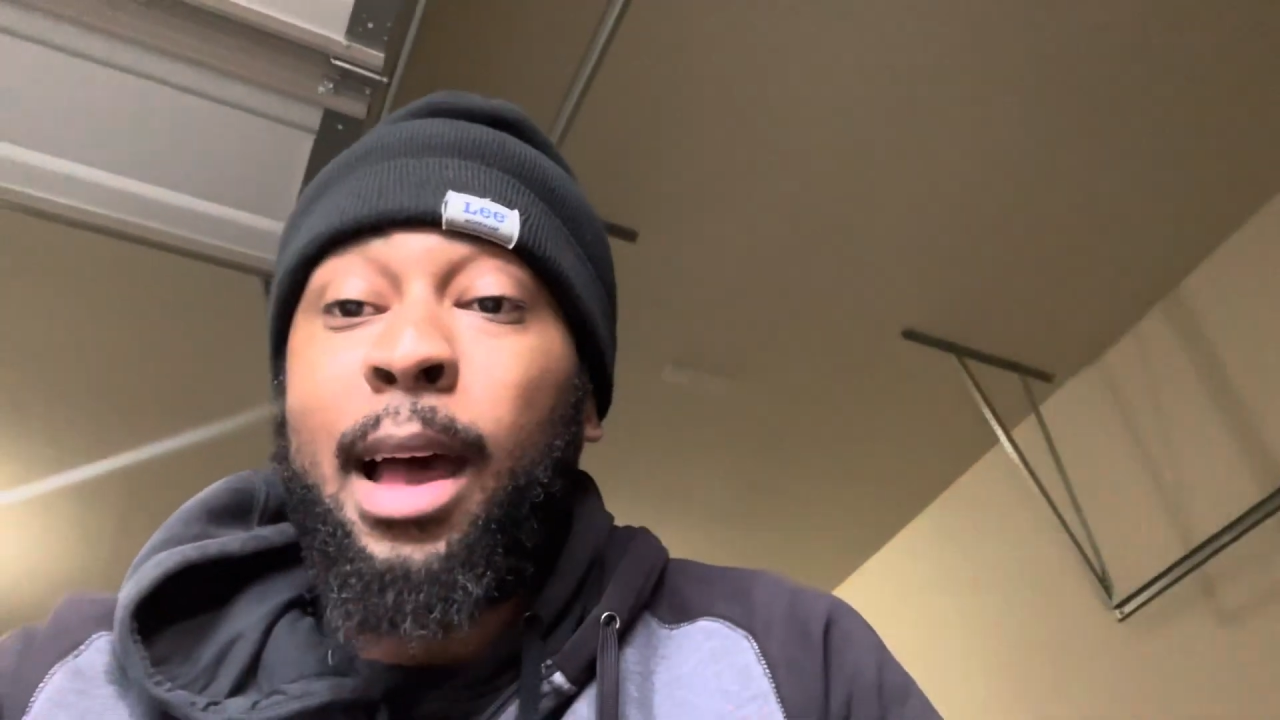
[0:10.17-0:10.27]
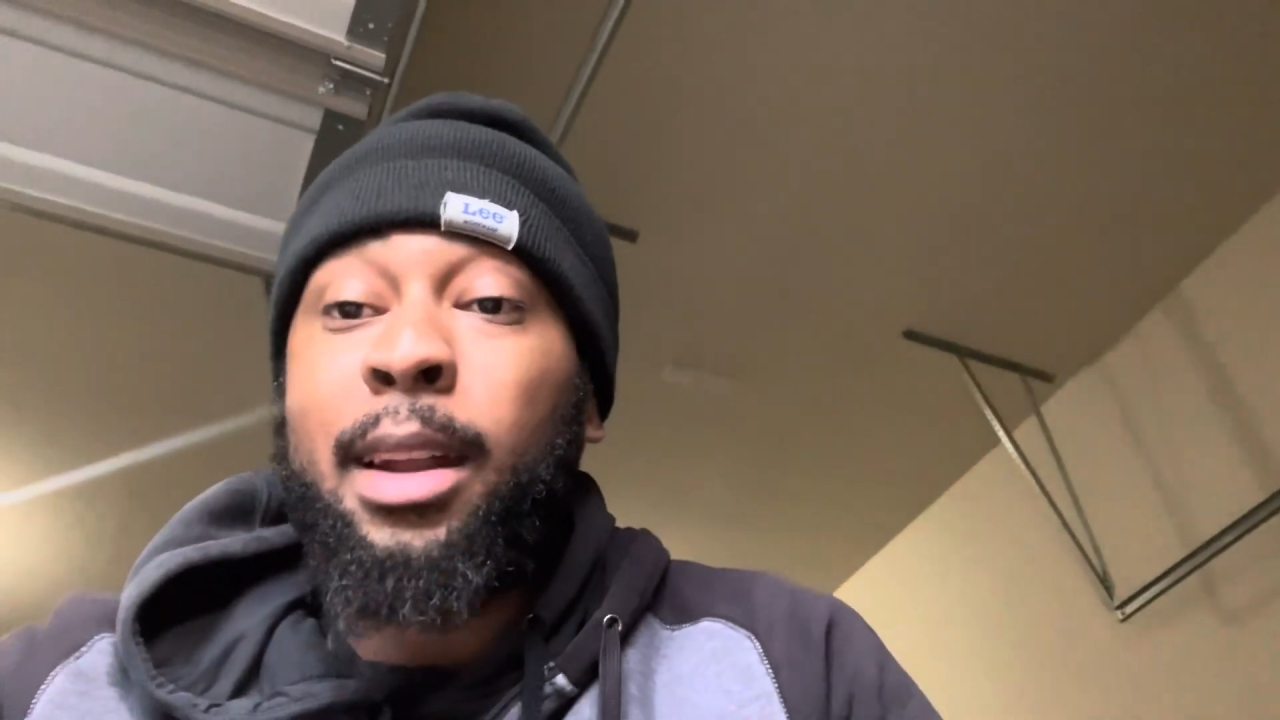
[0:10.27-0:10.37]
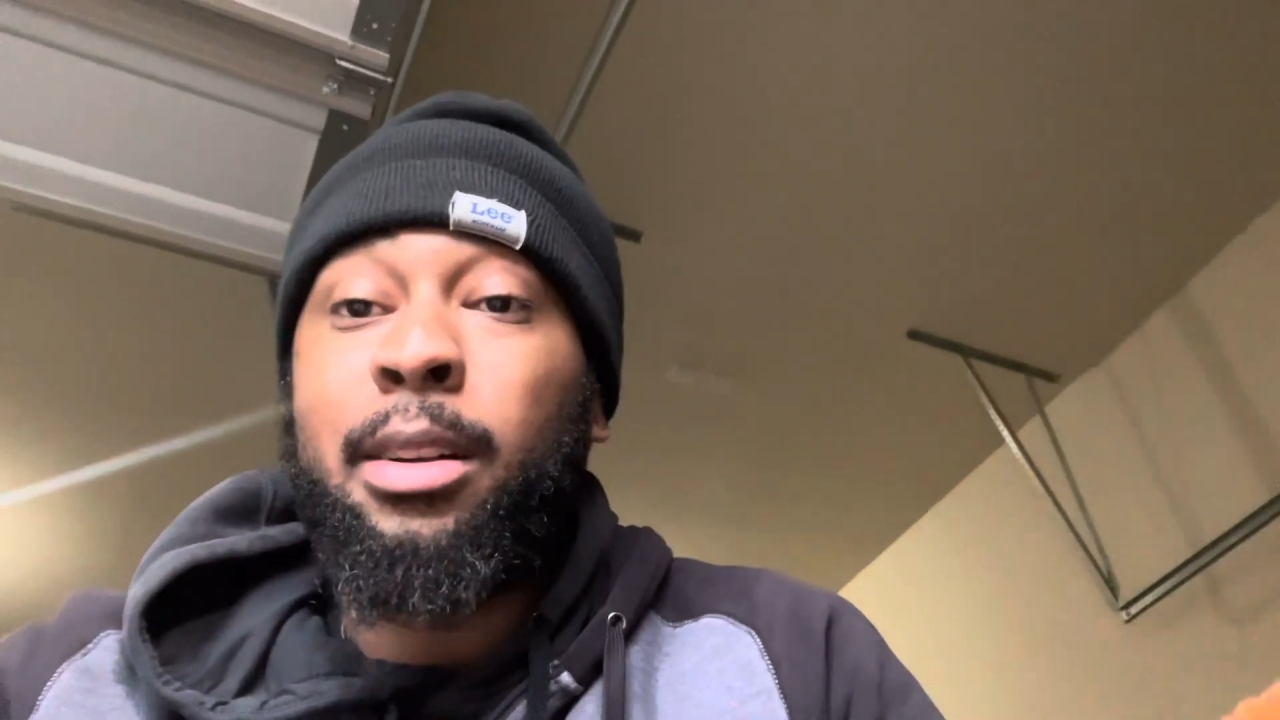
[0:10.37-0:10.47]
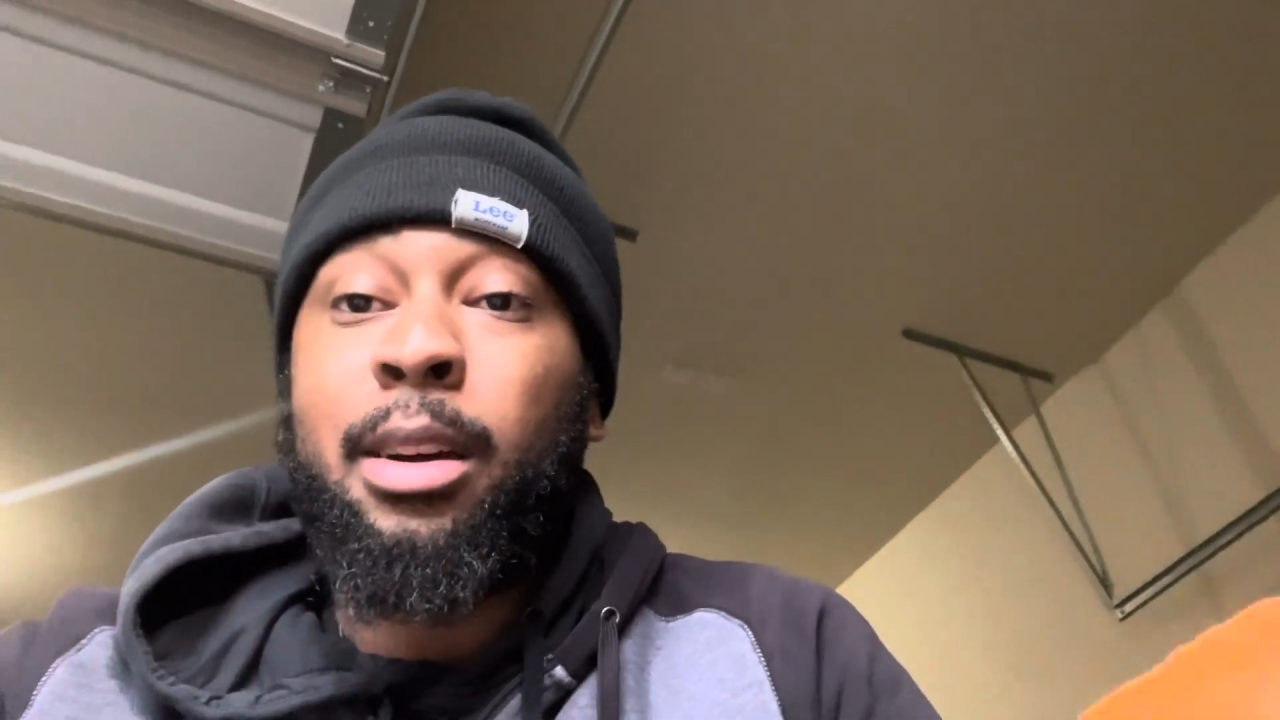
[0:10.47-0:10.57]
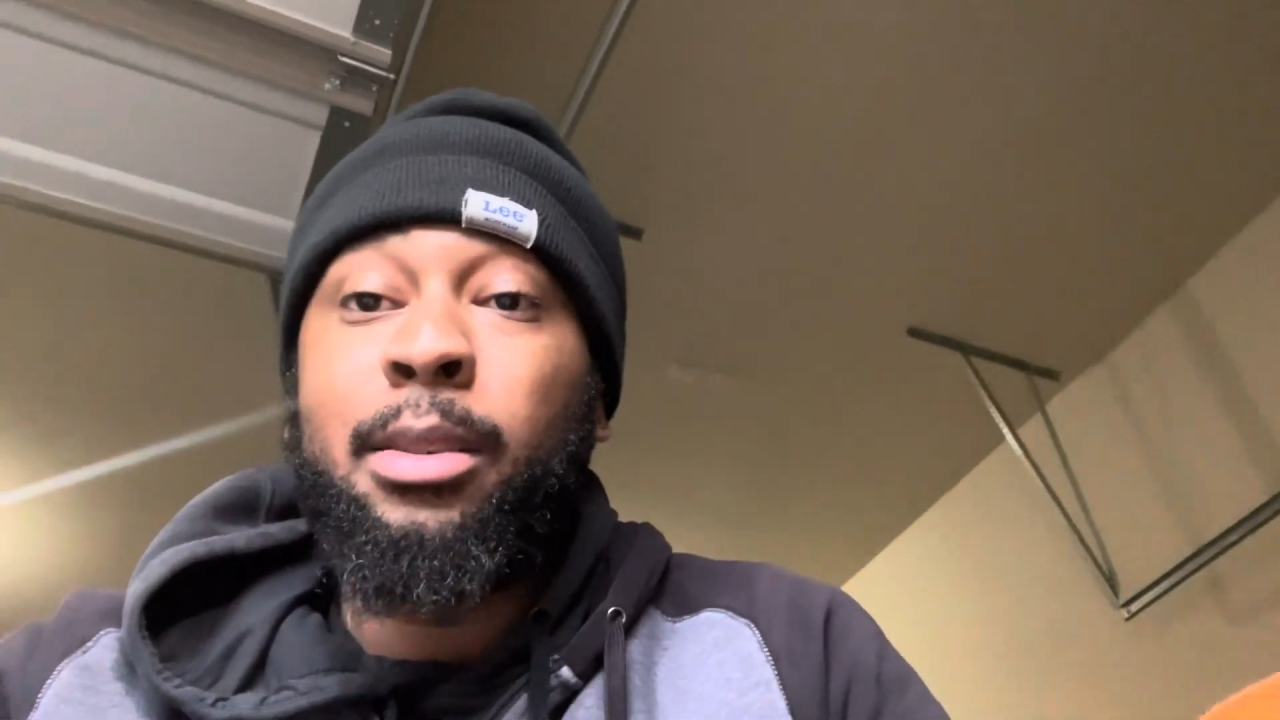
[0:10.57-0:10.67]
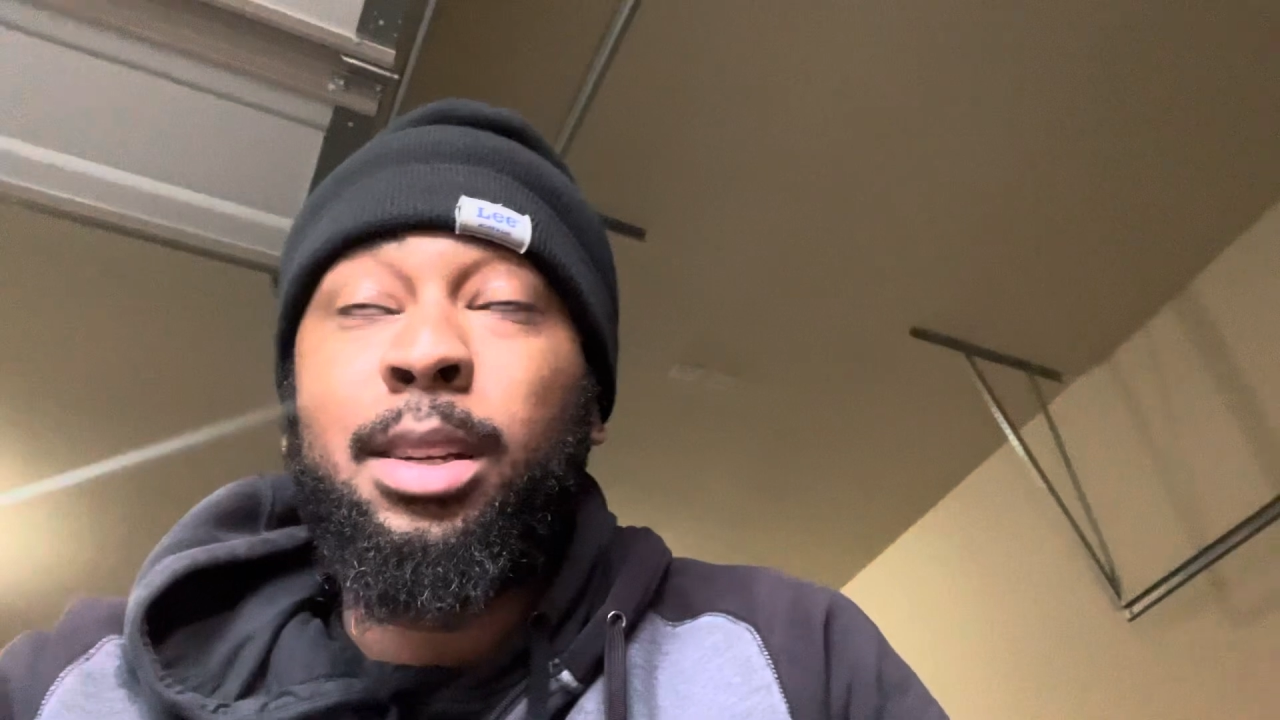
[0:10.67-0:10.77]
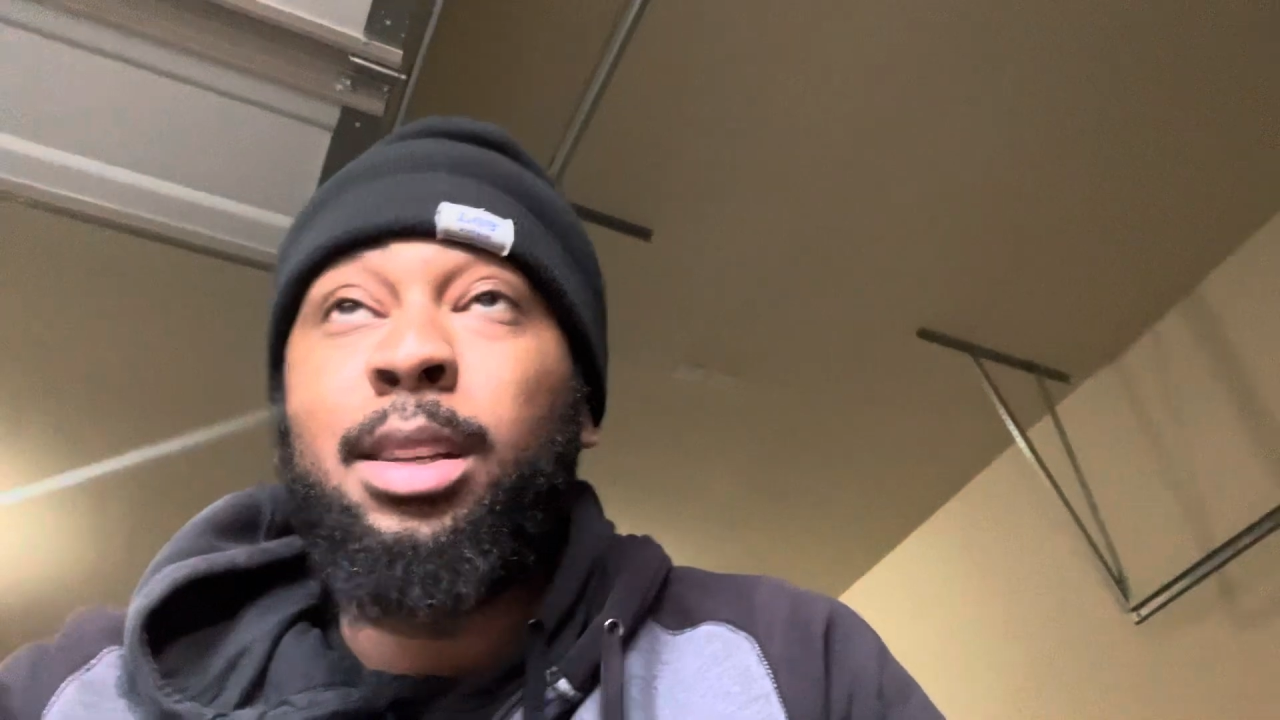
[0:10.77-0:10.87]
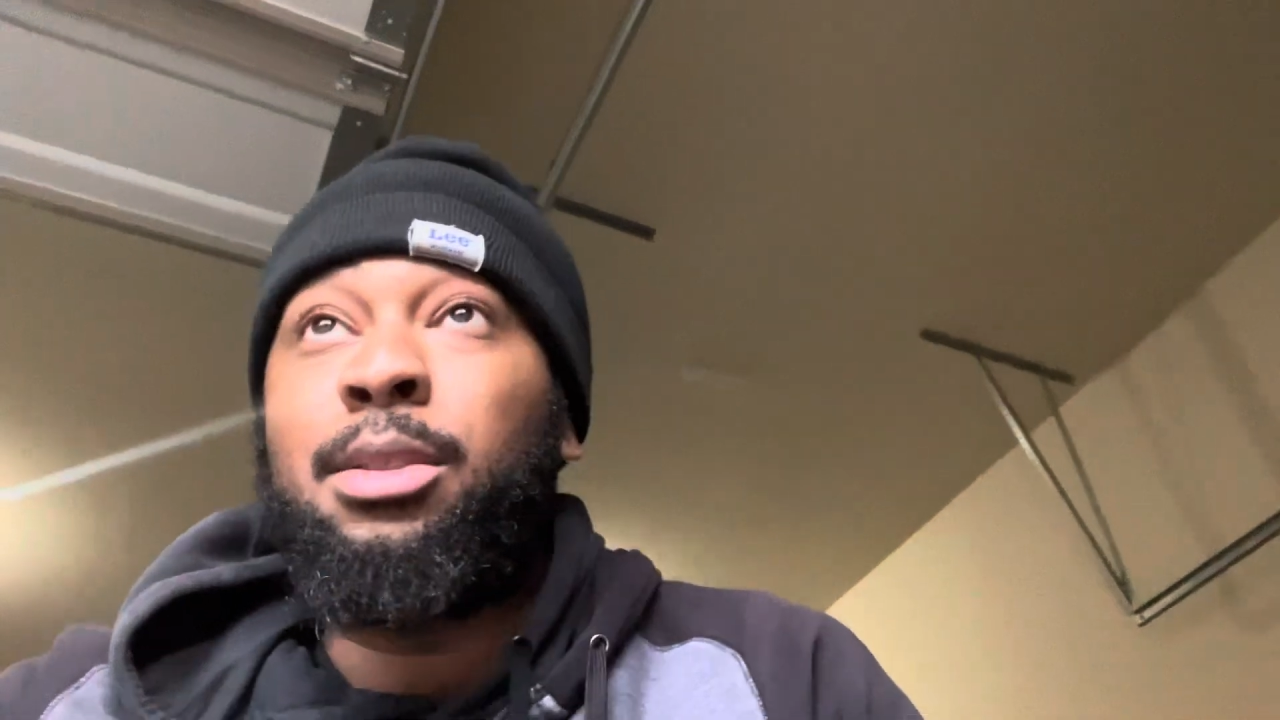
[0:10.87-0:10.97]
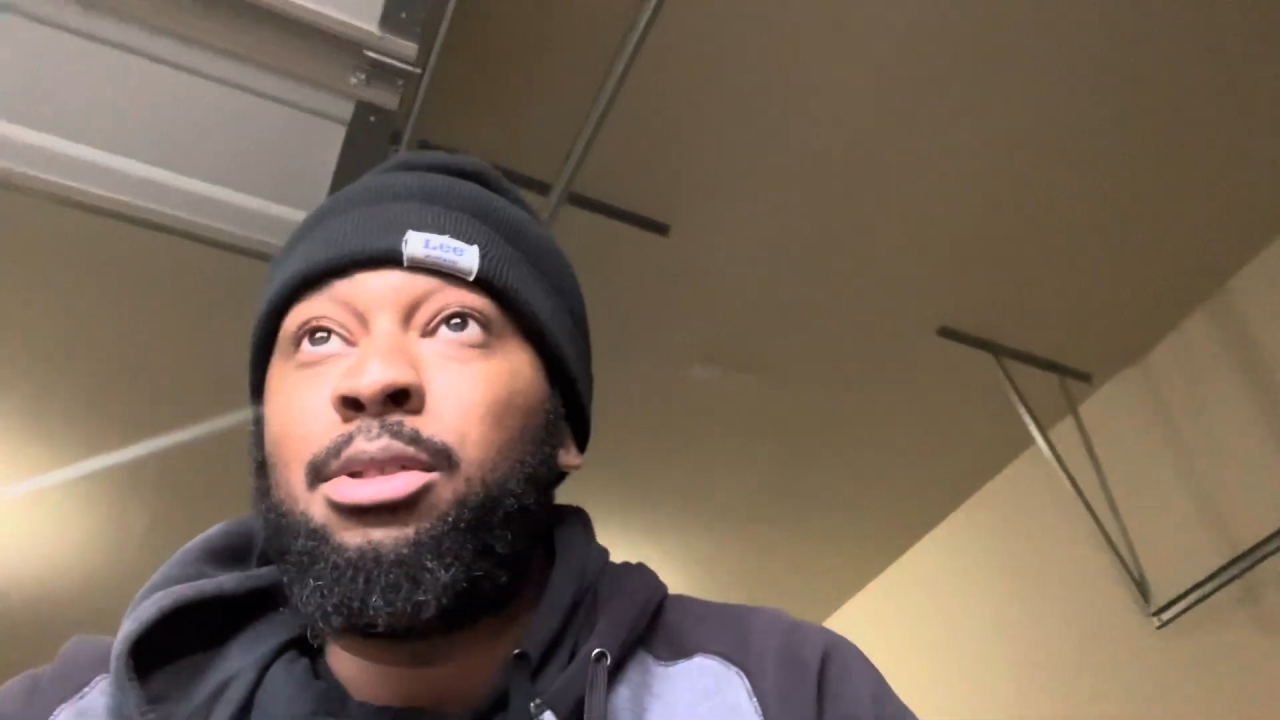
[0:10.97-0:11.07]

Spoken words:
I done already did